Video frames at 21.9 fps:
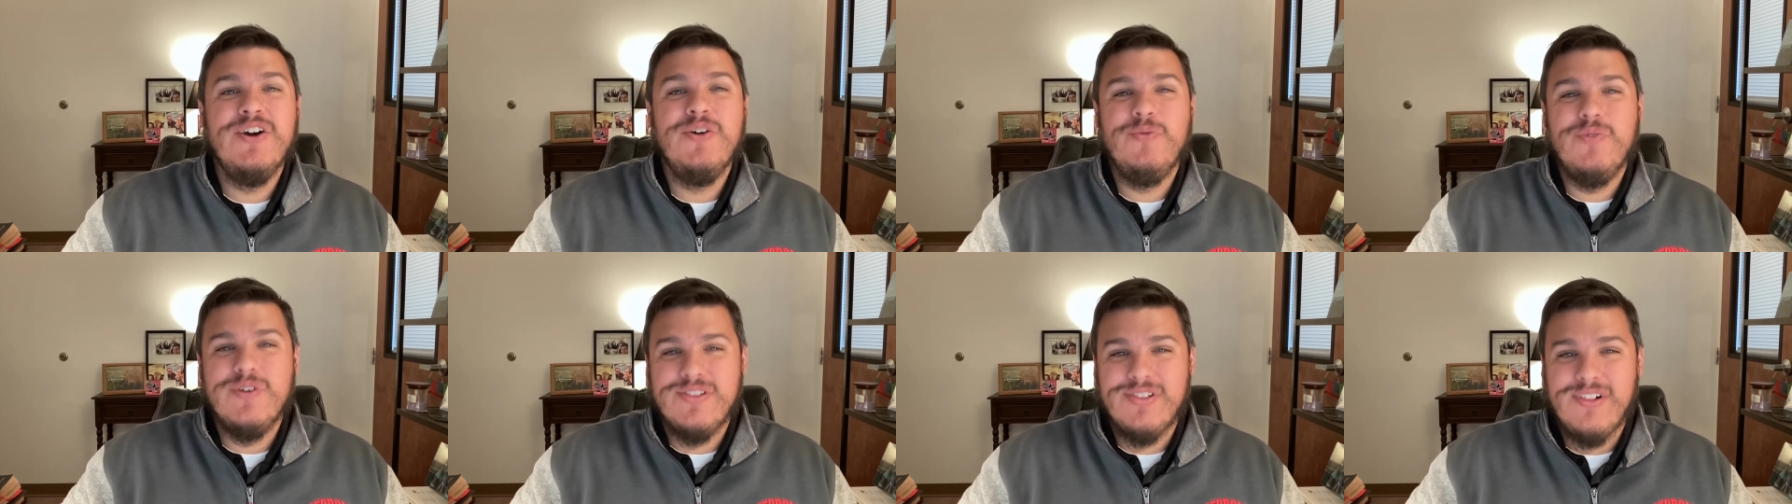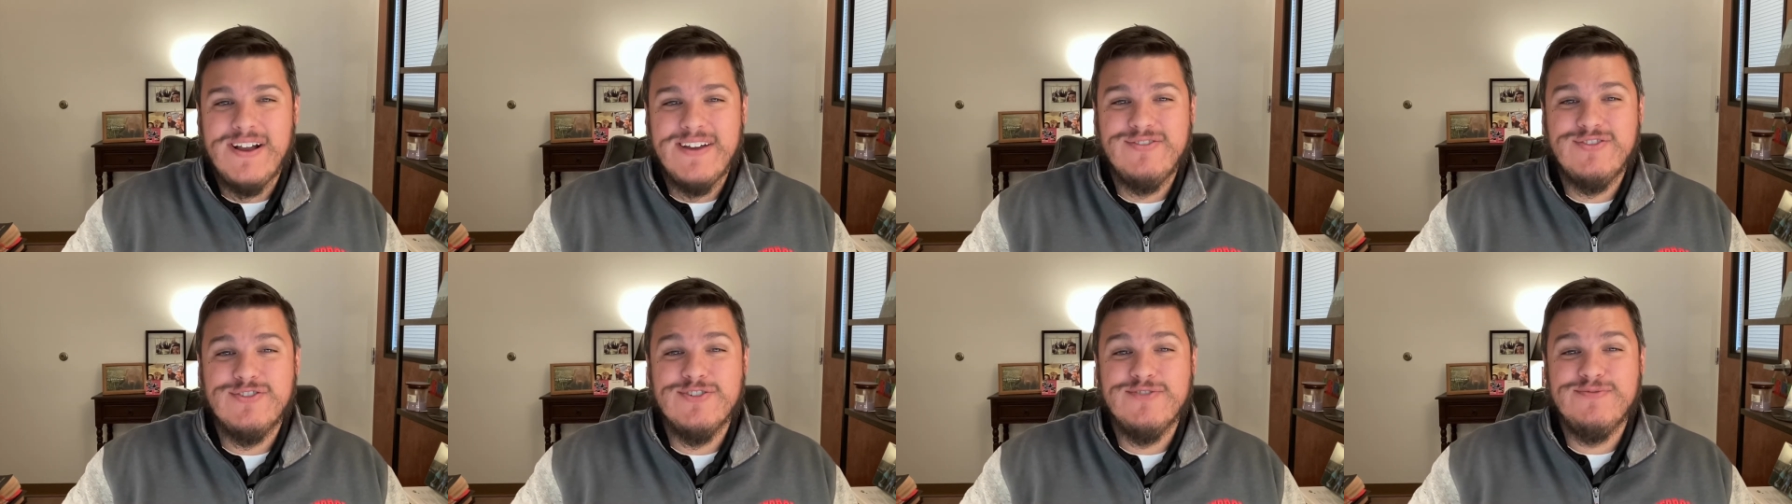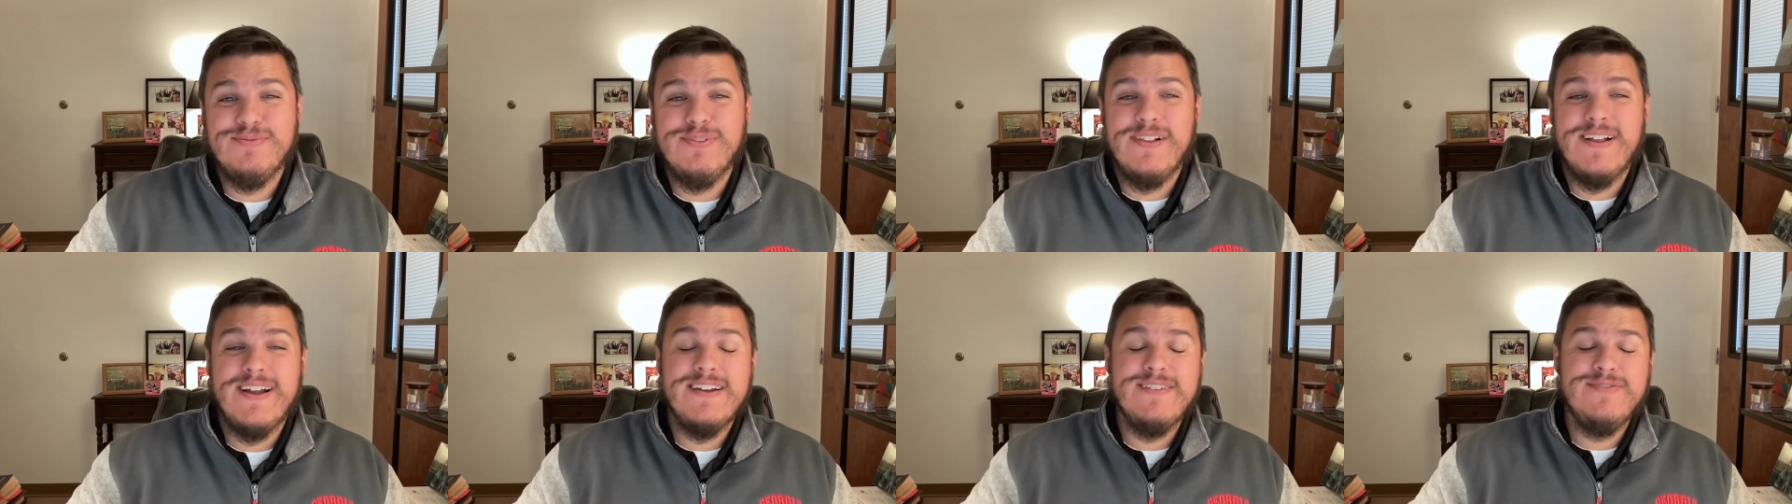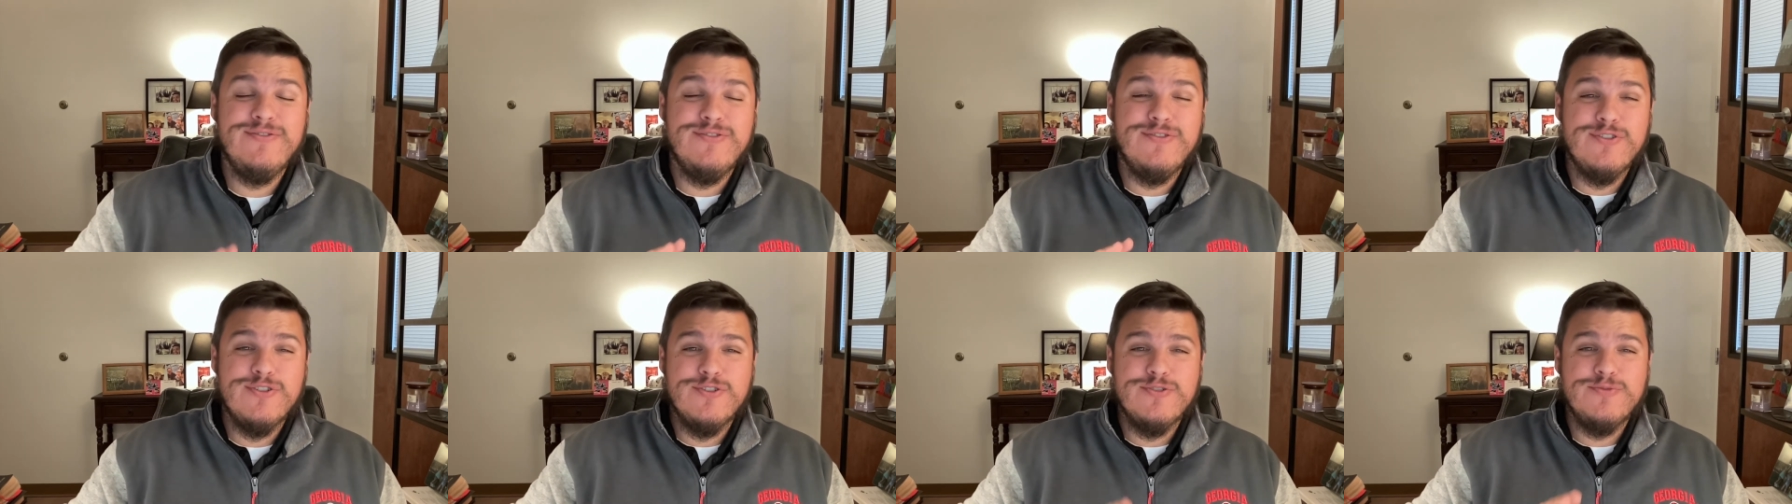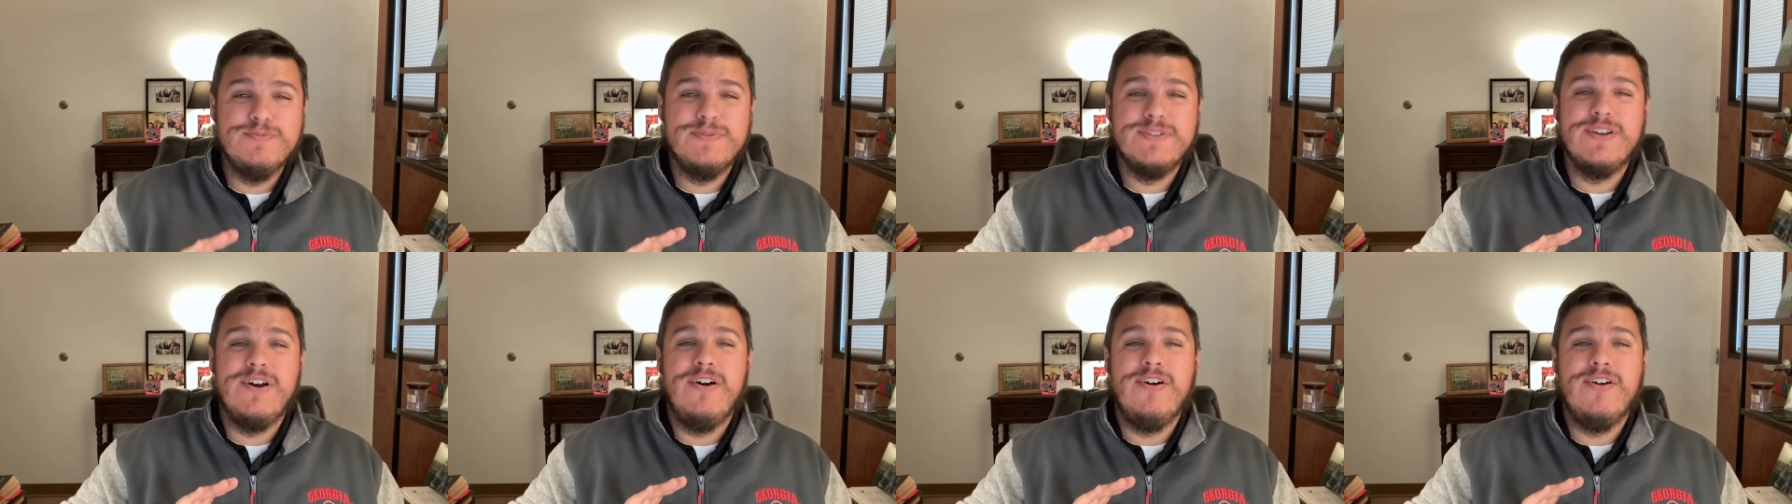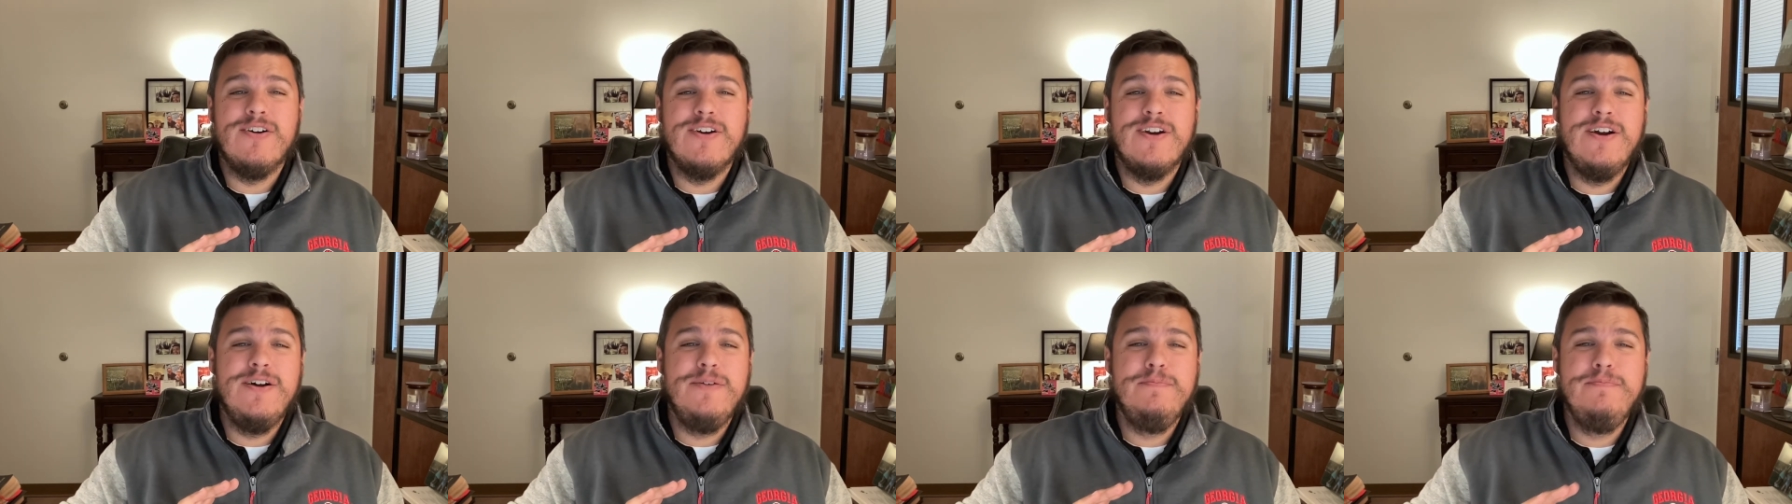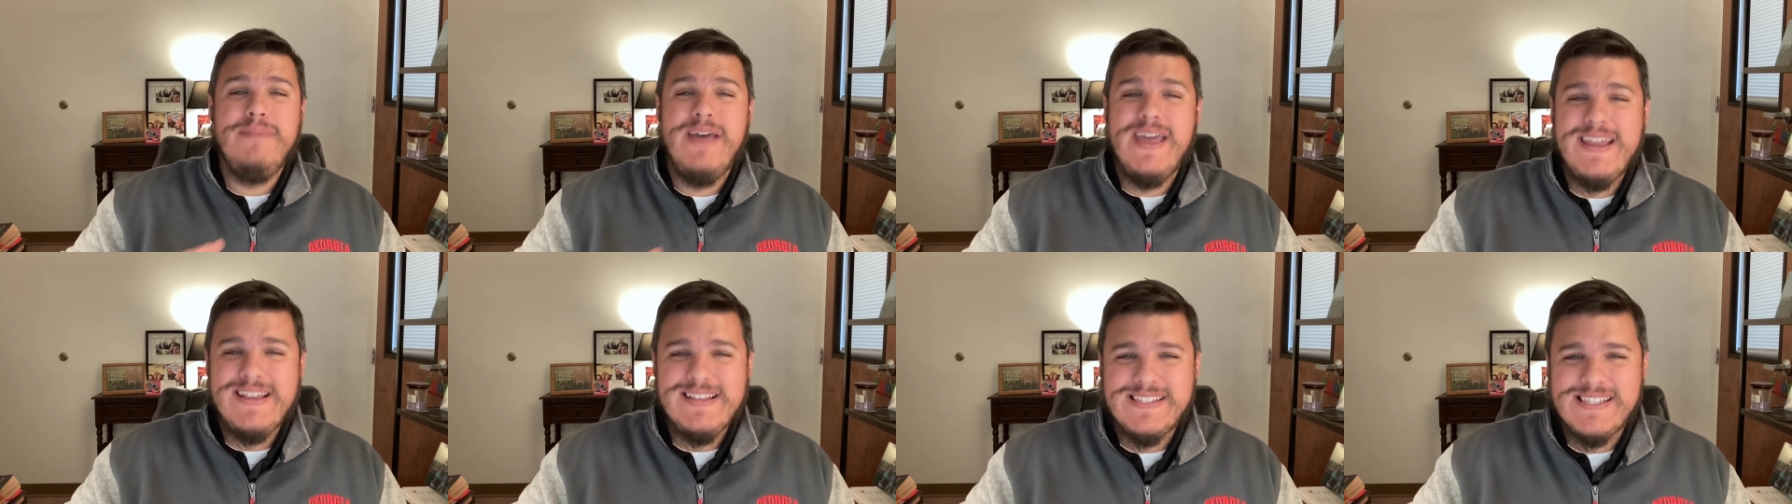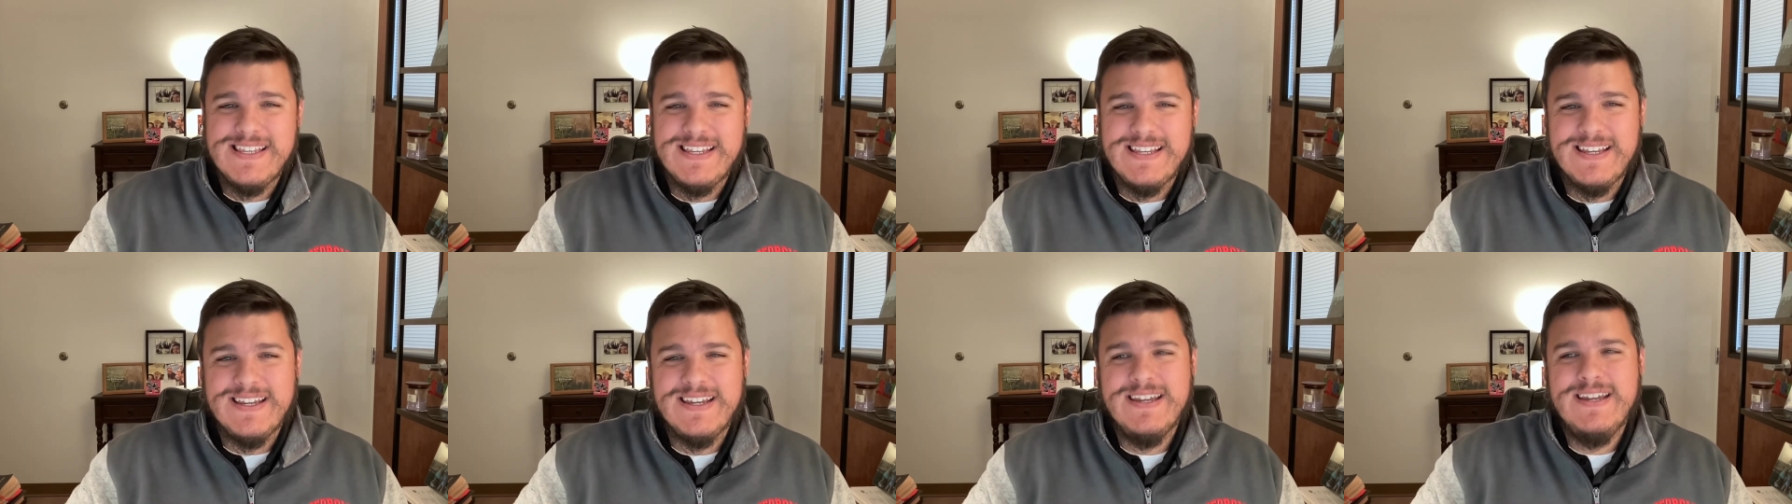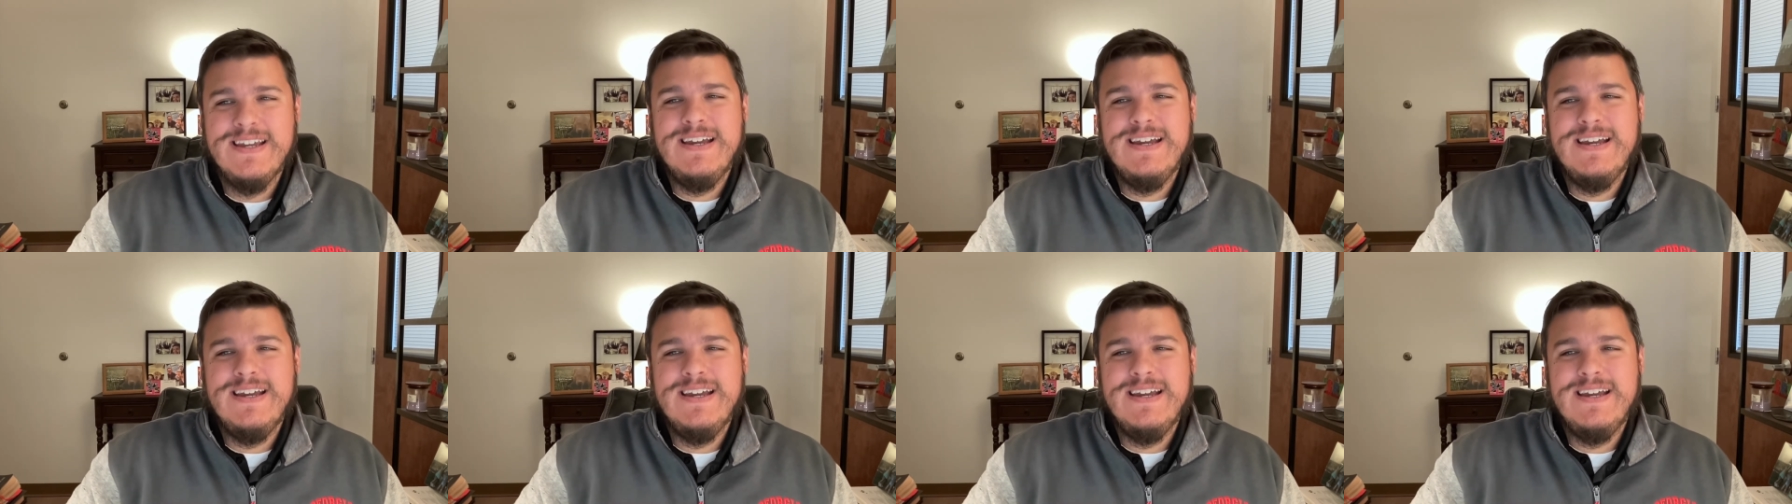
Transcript: with life groups. Life groups are amazing,